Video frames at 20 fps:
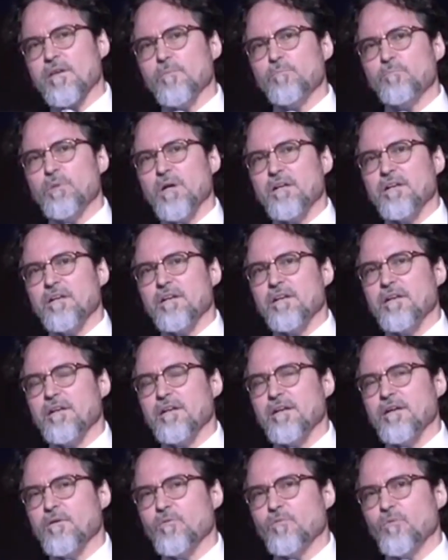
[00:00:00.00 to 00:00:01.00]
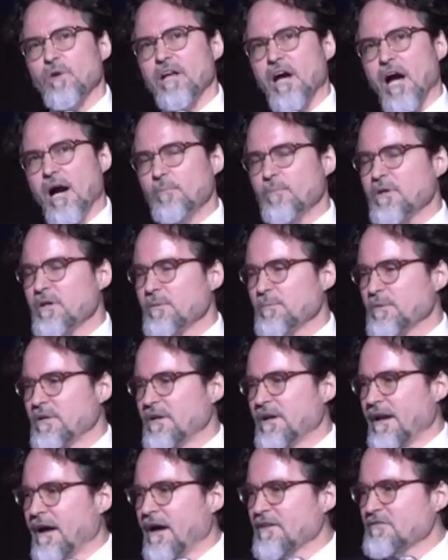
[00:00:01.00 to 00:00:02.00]
But when Amr ibn
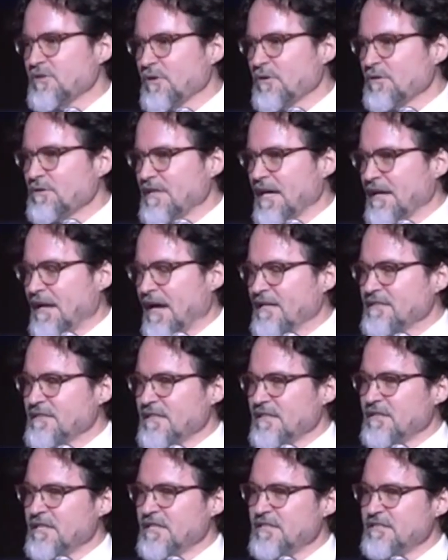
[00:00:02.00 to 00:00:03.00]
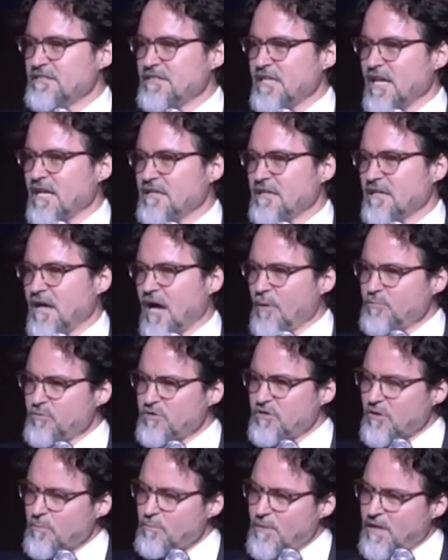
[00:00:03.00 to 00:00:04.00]
al-As heard that hadith, he said,
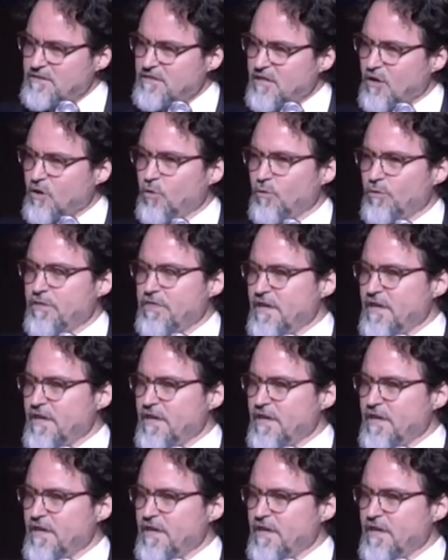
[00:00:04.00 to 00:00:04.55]
"Absir ma taqul."